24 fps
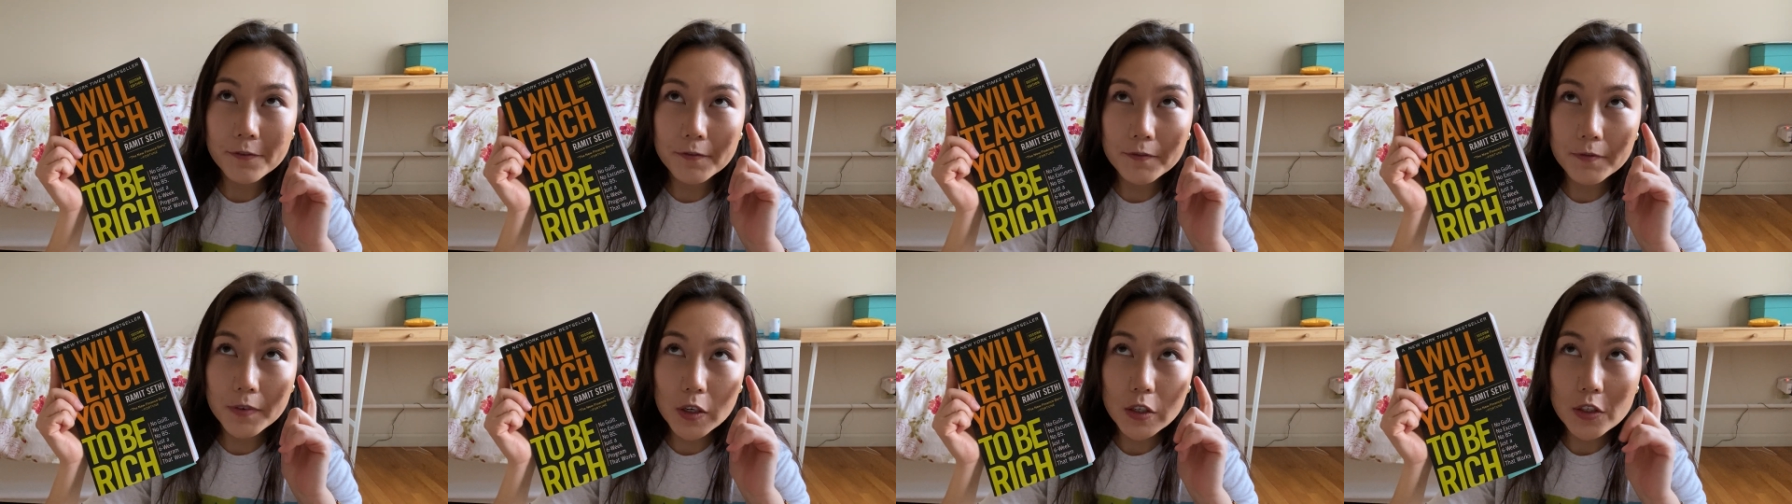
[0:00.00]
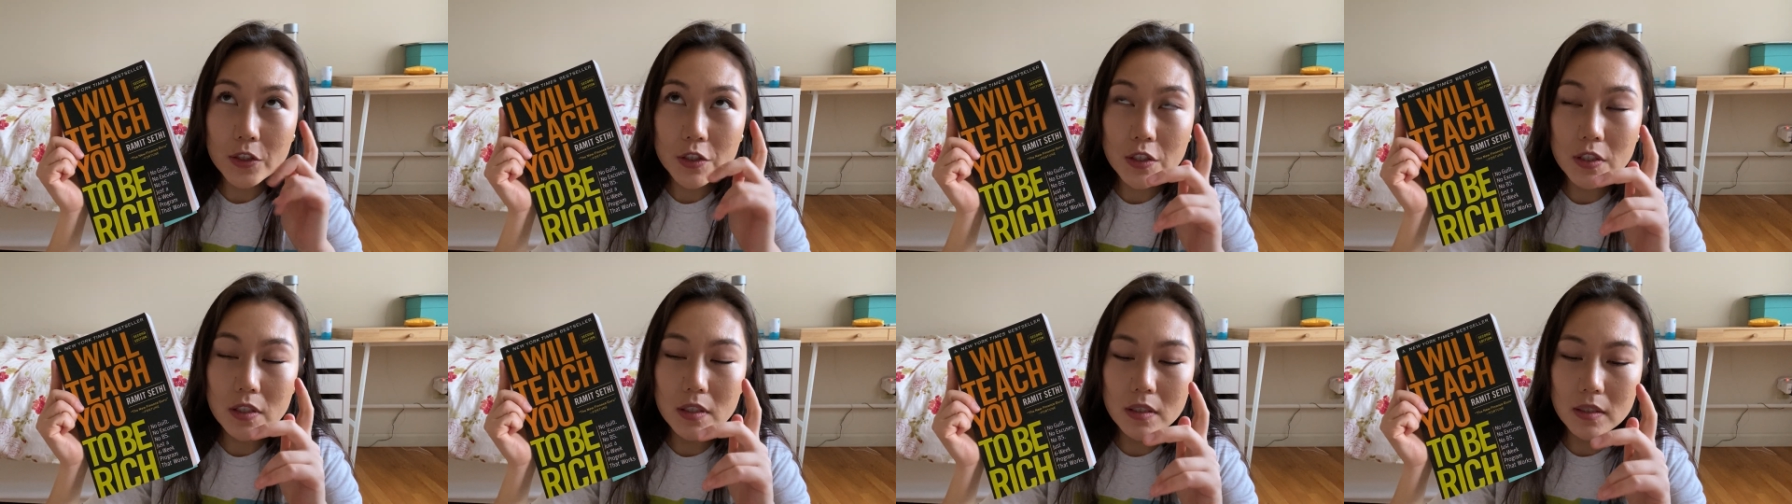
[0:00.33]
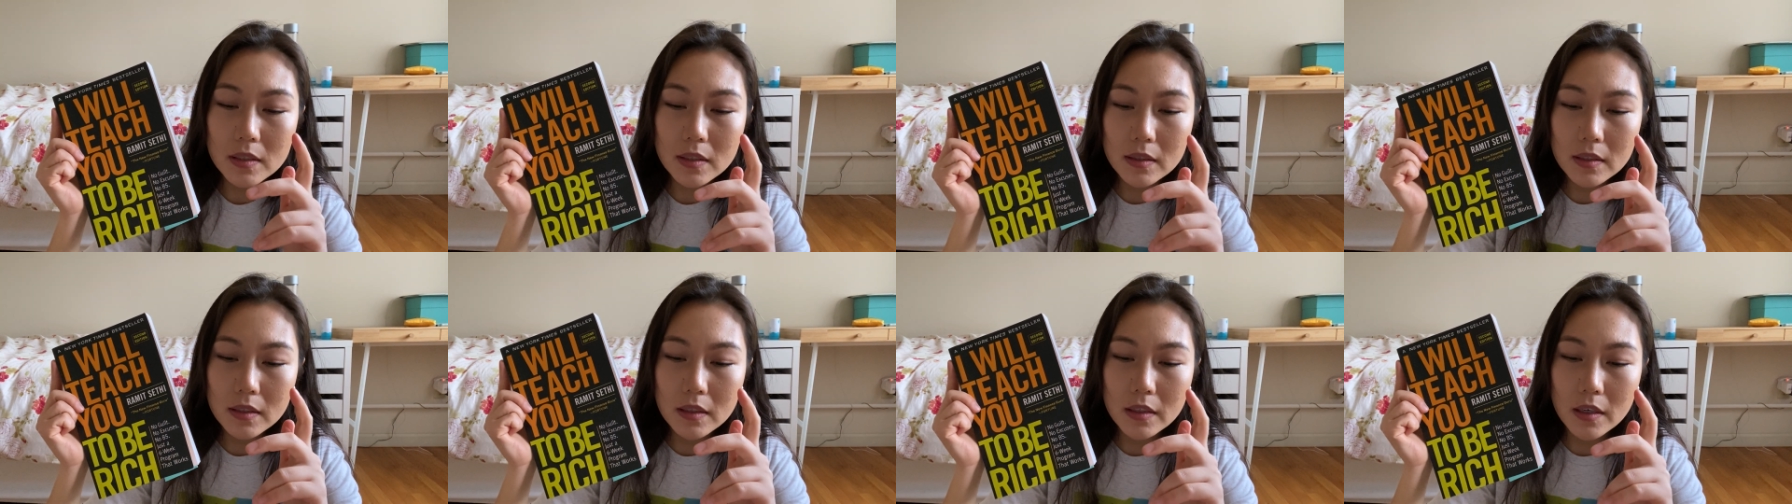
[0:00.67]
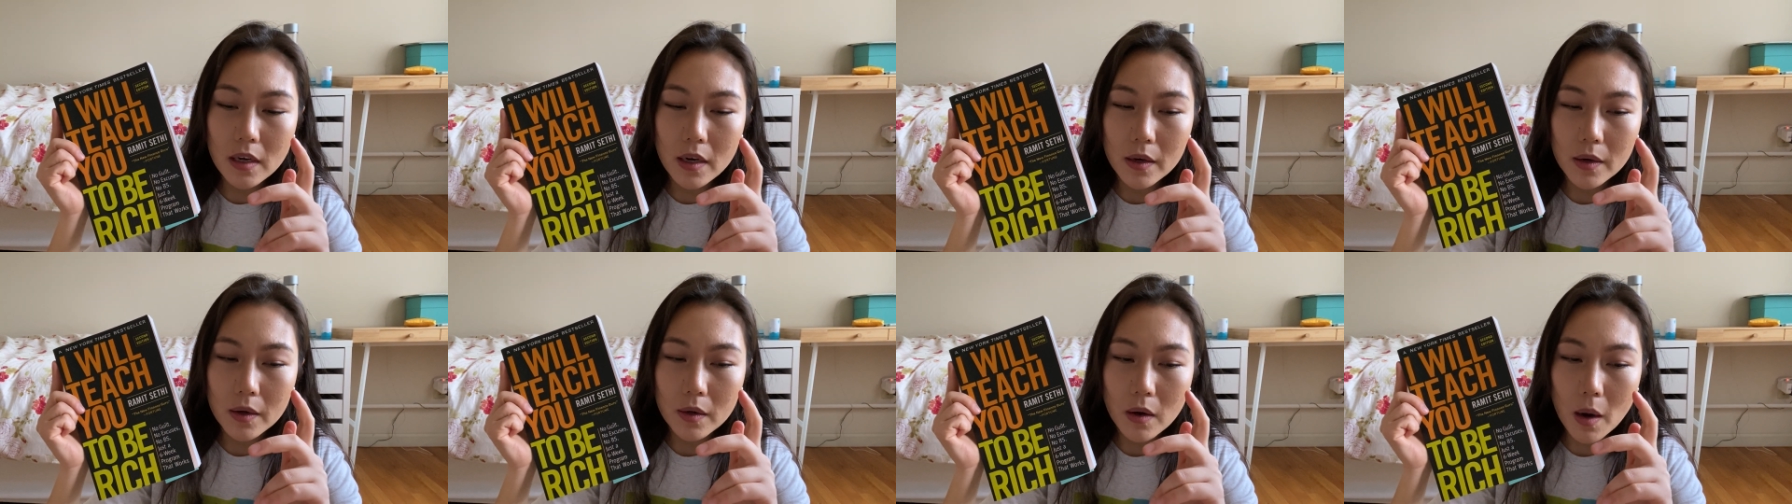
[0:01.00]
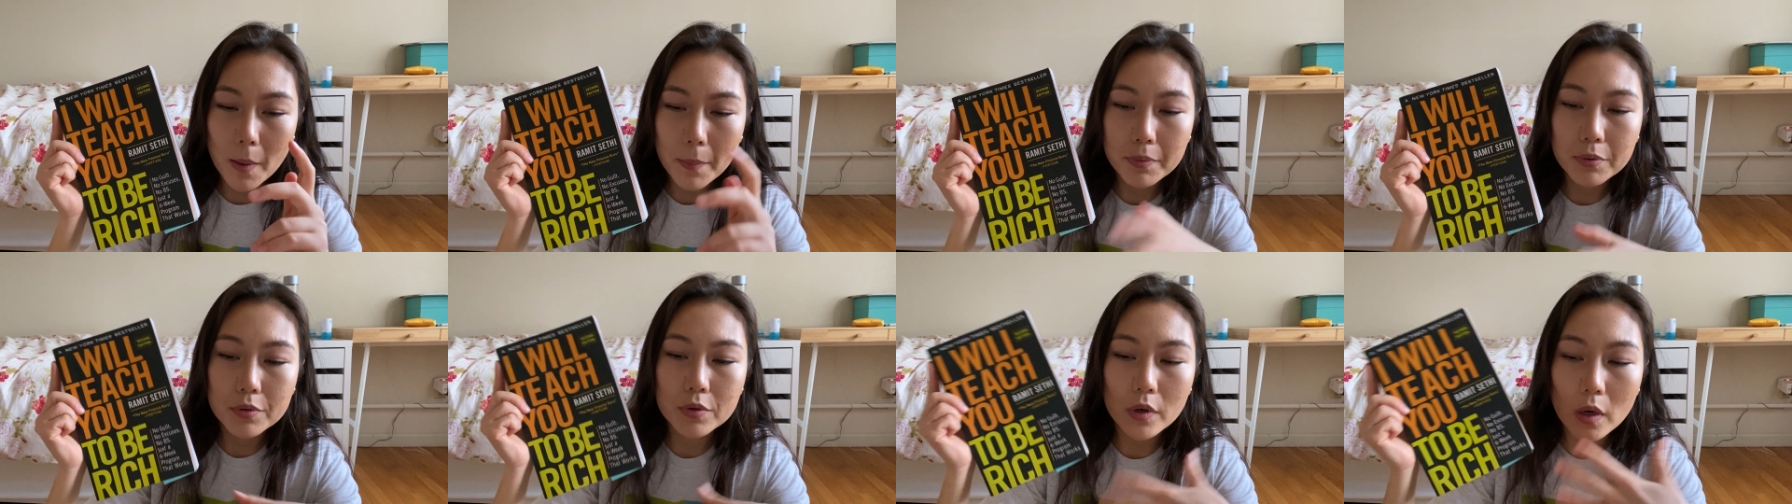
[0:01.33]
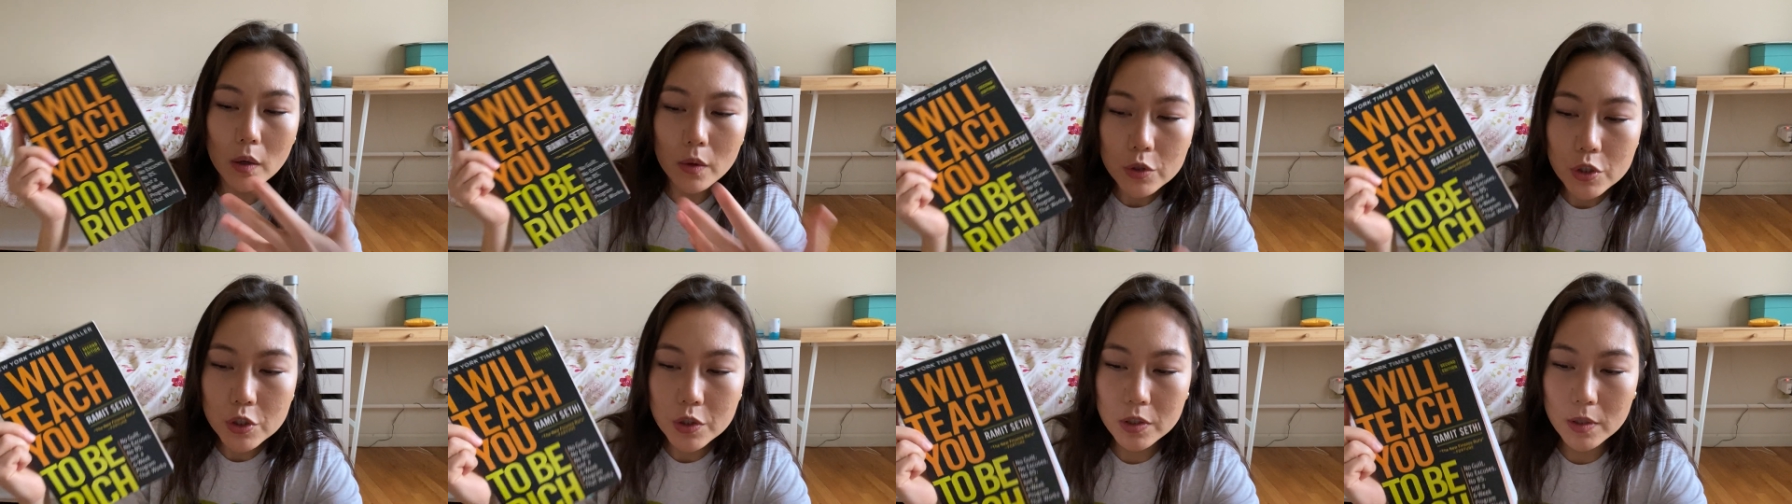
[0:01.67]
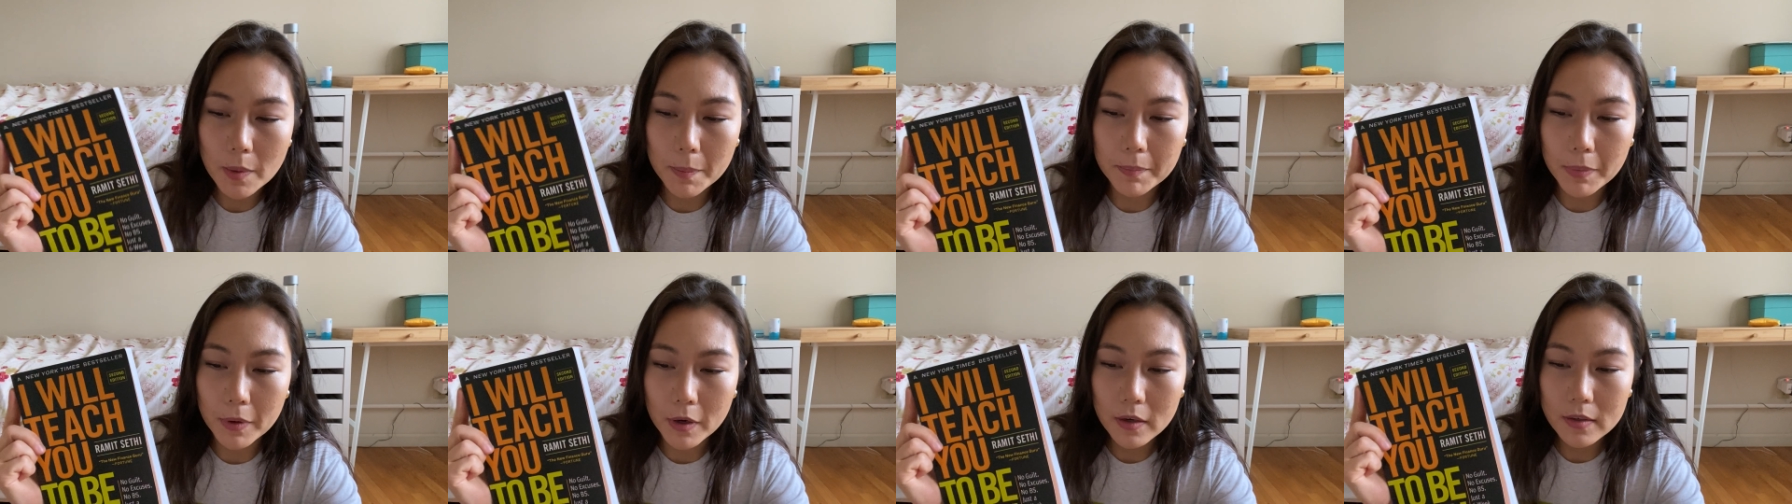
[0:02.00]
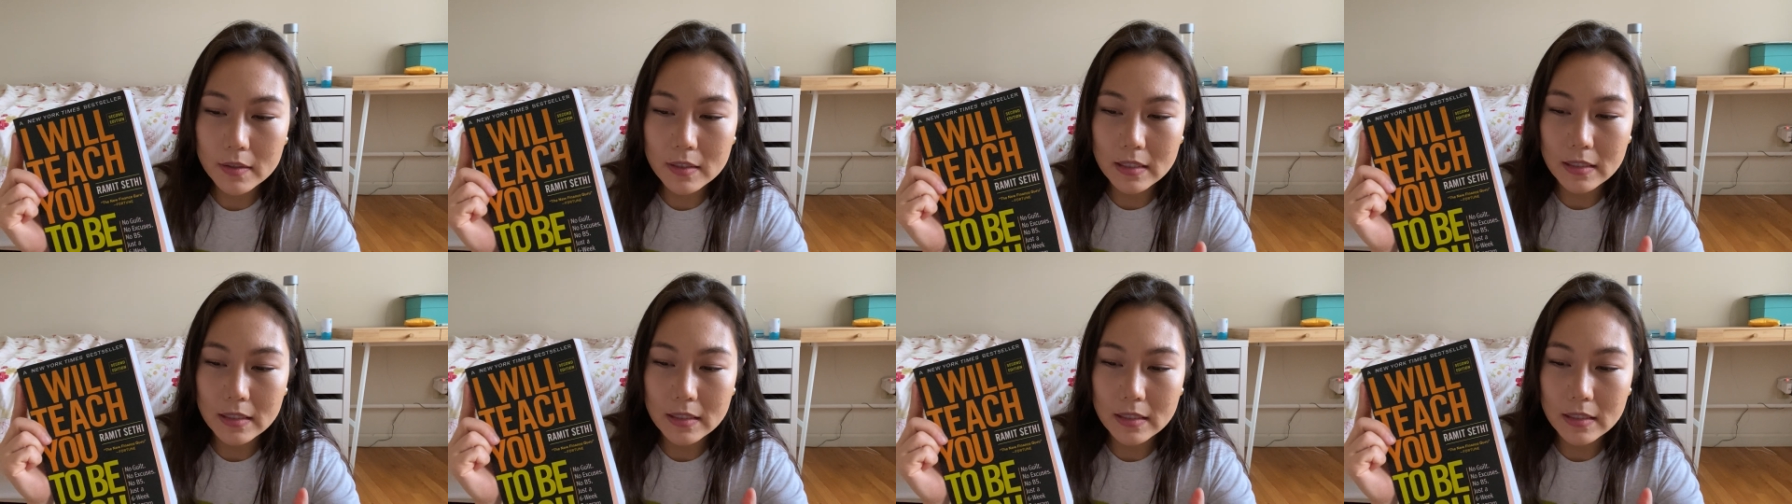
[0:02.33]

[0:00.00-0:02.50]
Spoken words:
first approach to books